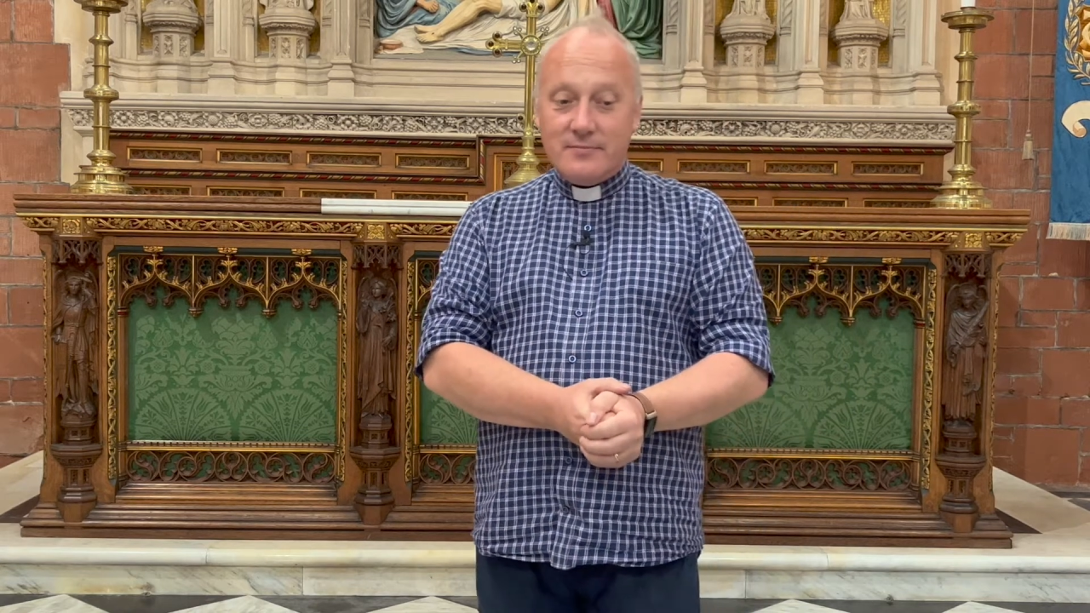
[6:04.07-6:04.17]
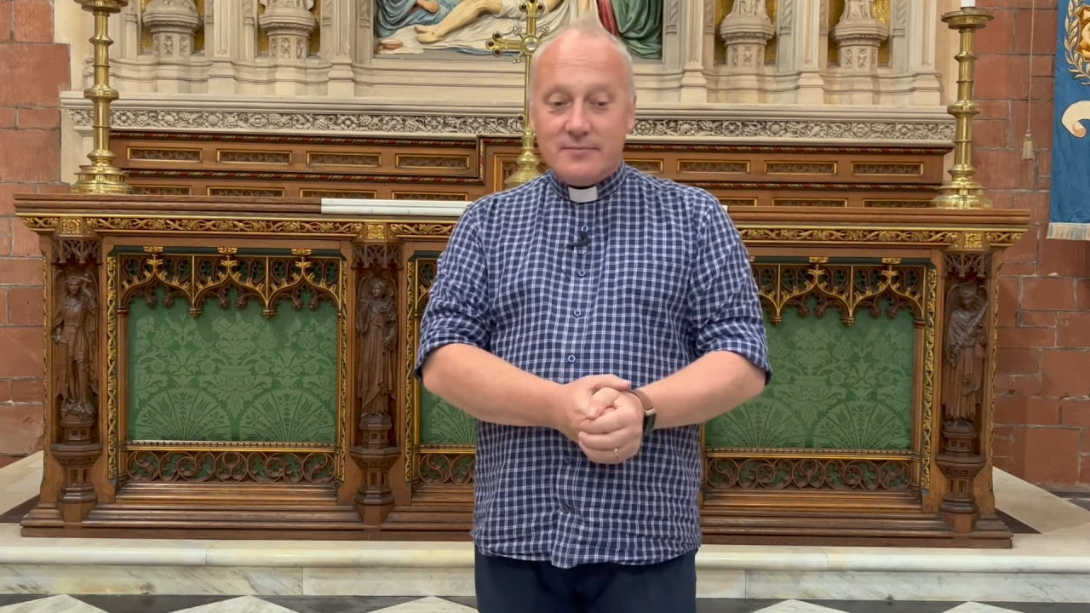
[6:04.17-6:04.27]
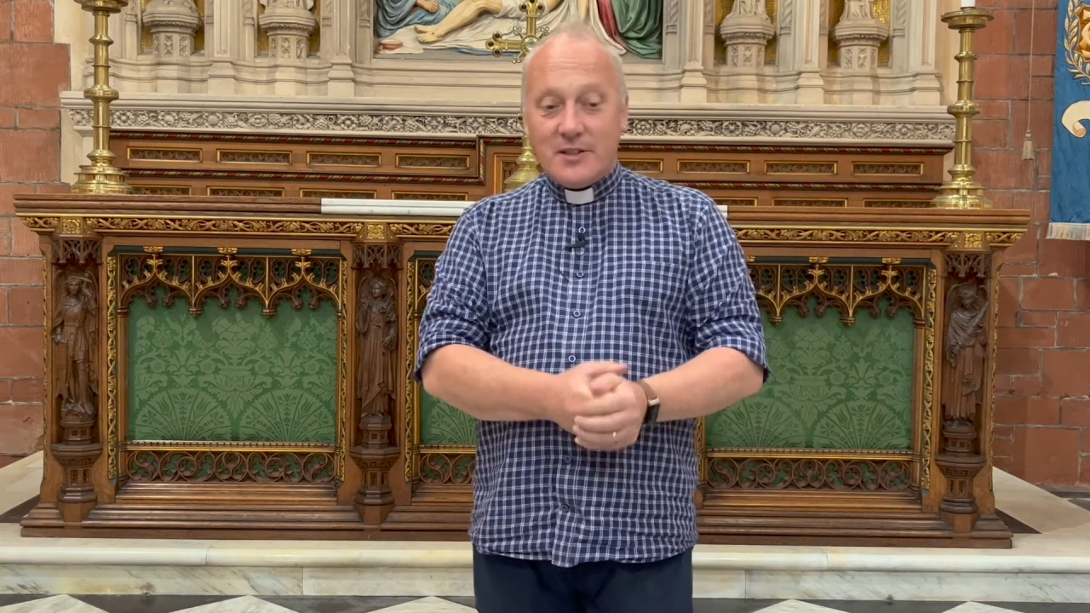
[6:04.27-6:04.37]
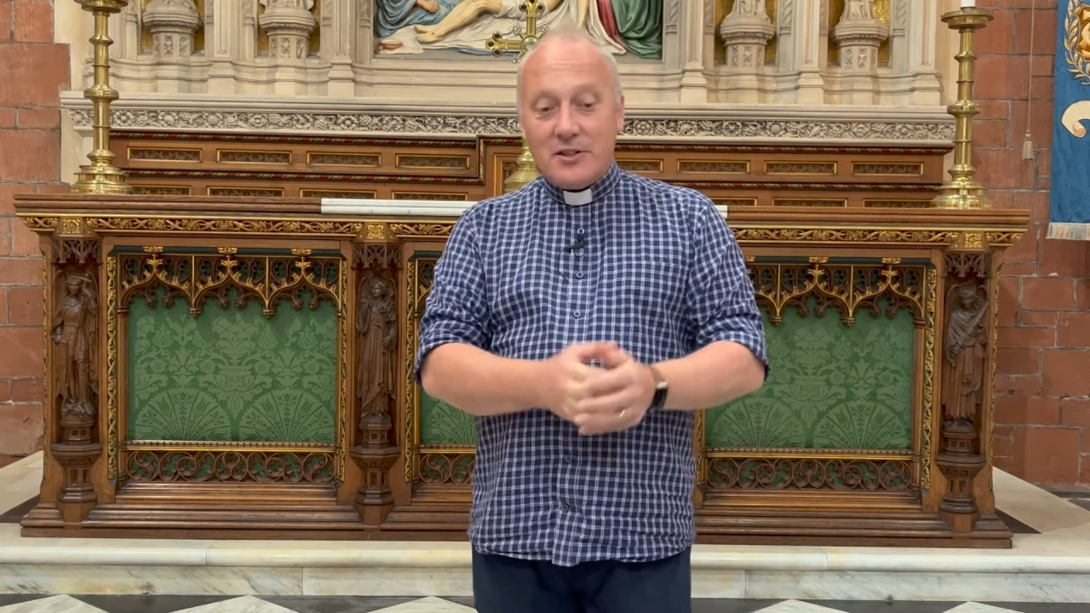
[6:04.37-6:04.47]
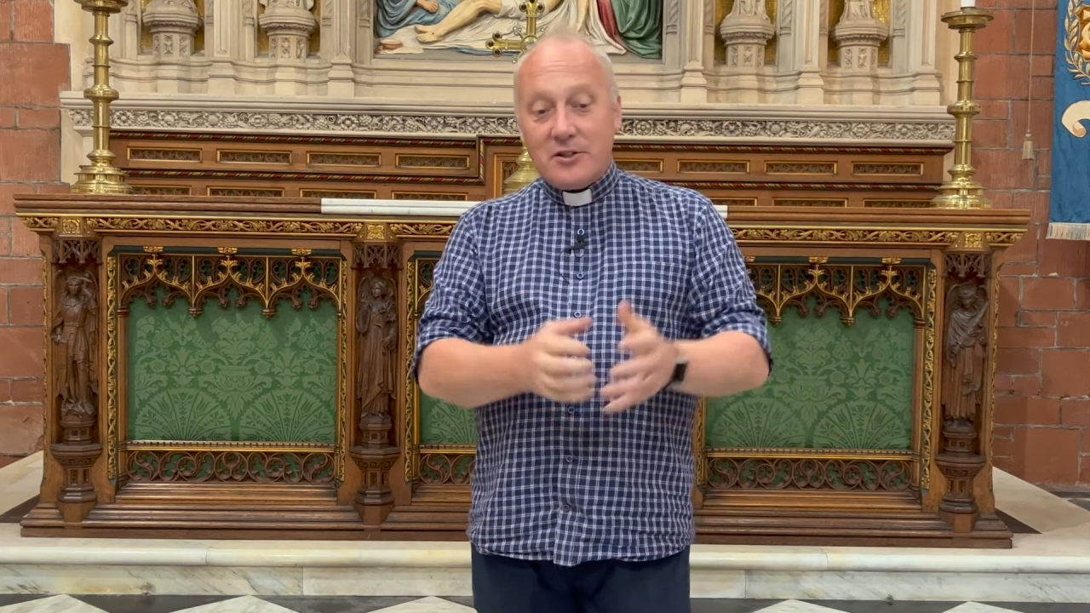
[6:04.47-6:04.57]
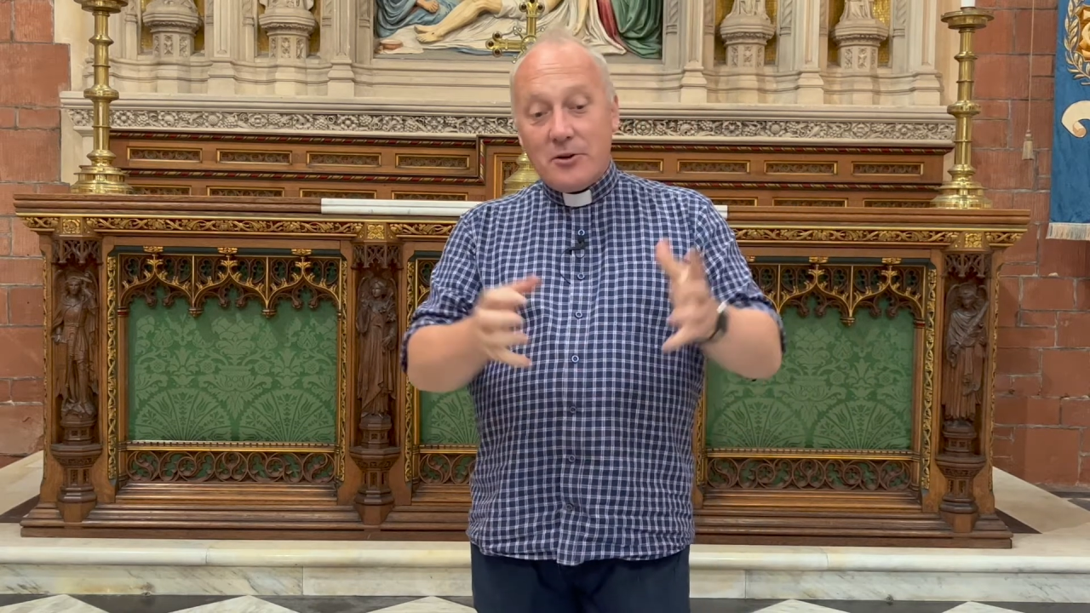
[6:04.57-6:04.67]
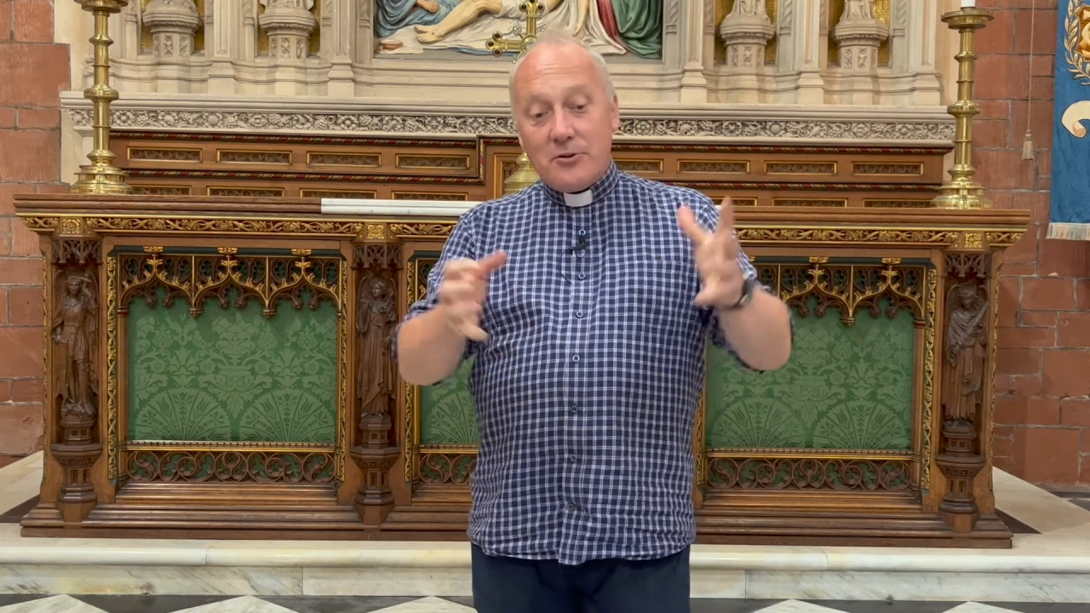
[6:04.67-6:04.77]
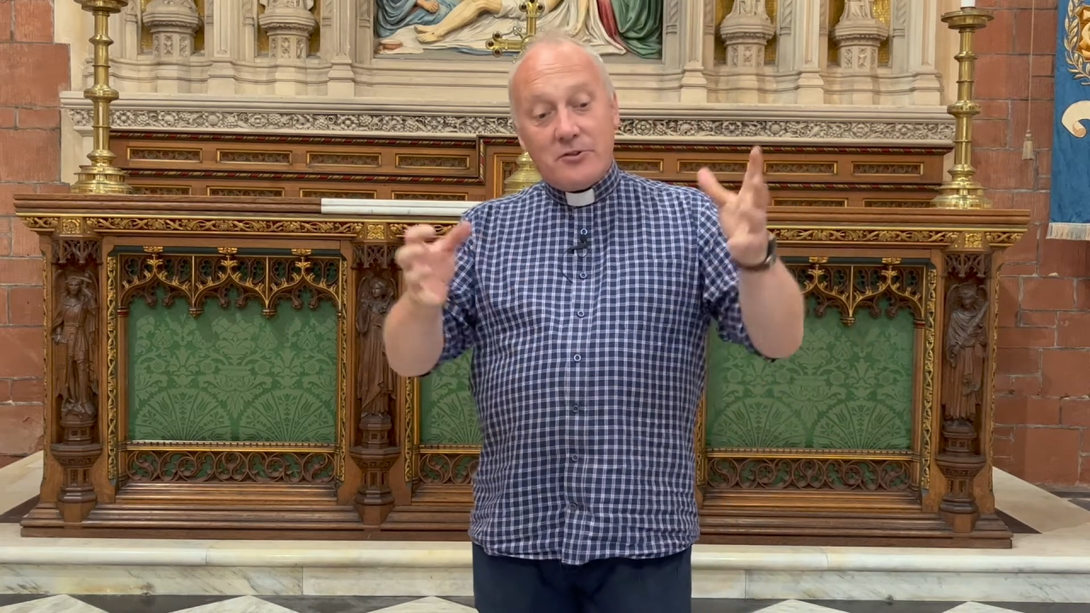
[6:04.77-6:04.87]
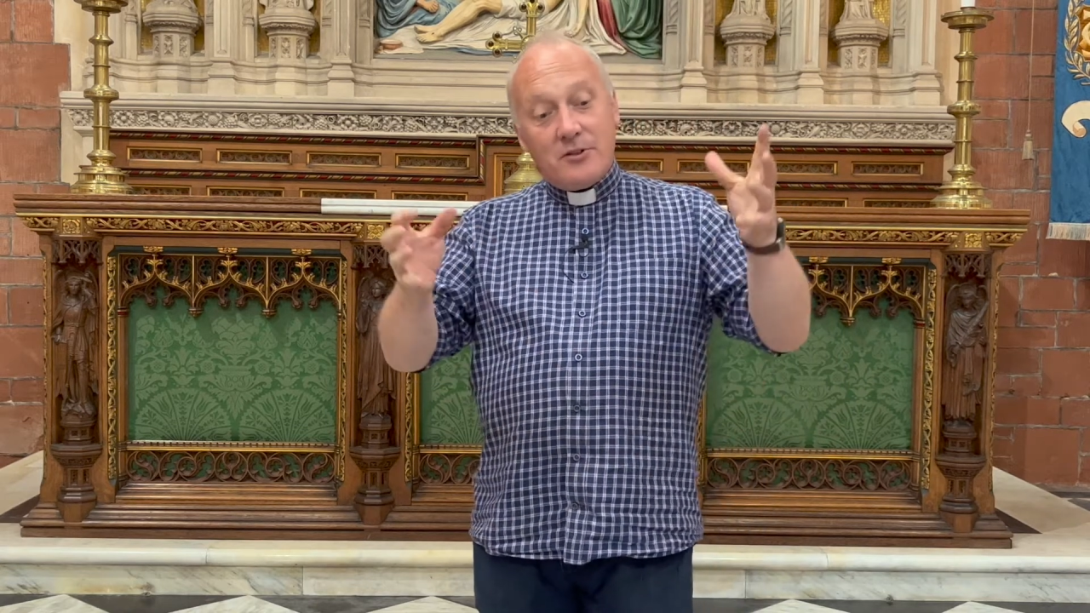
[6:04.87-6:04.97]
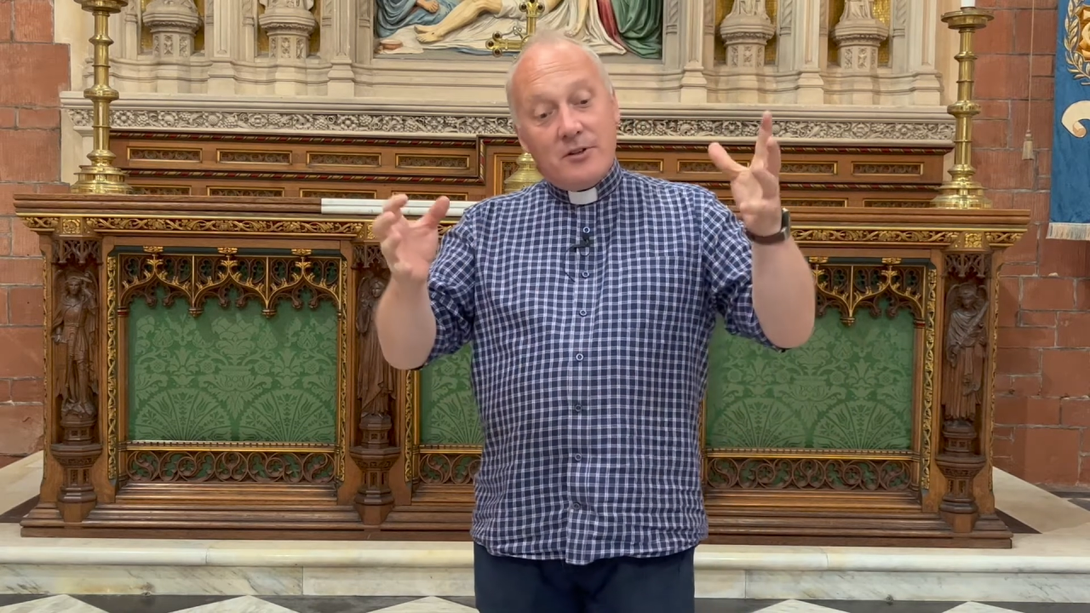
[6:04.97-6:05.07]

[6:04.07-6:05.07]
and those